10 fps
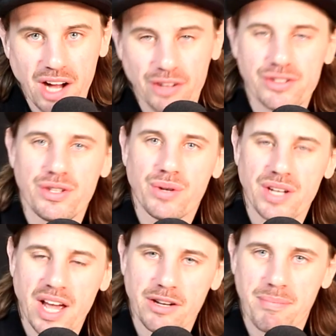else, you can
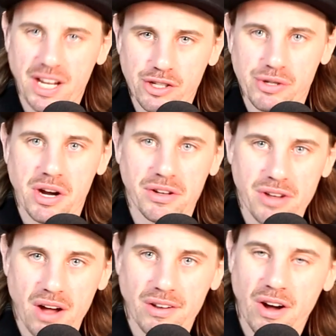head to
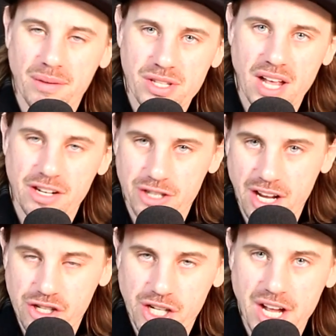
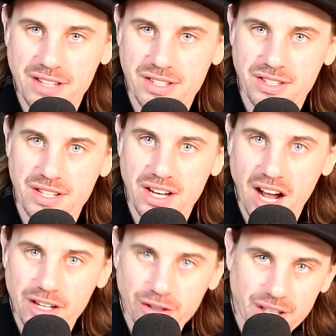
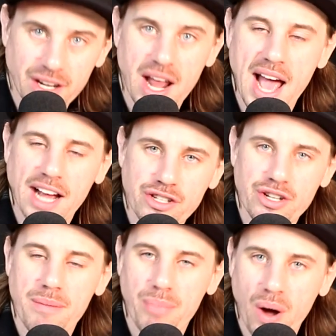patreon.com/dangercat69. You'll get an
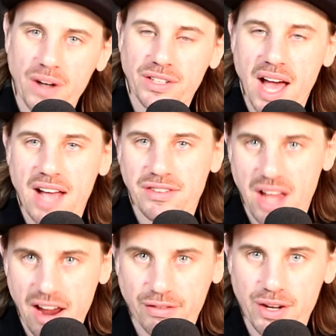extra podcast
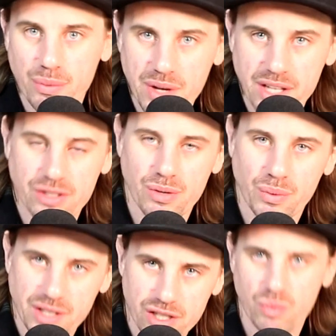every week. So
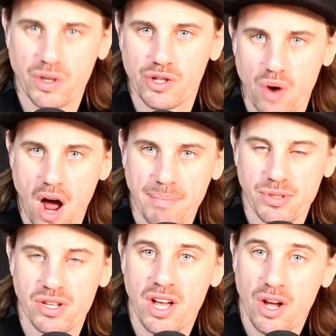when this one
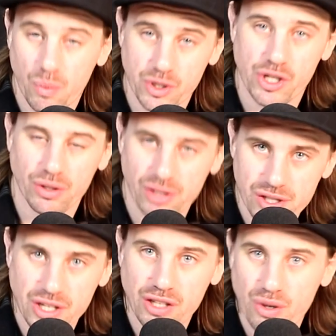drops, which you're
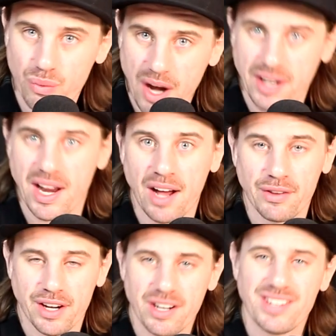listening to right now,
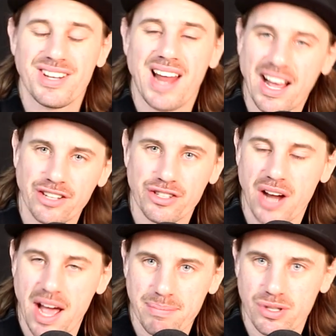there is an extra
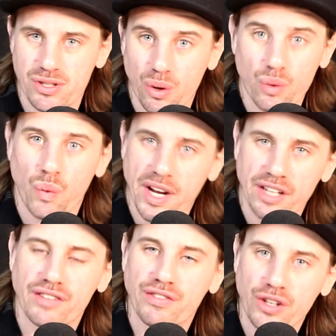episode
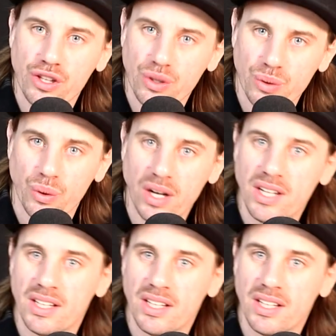waiting for you.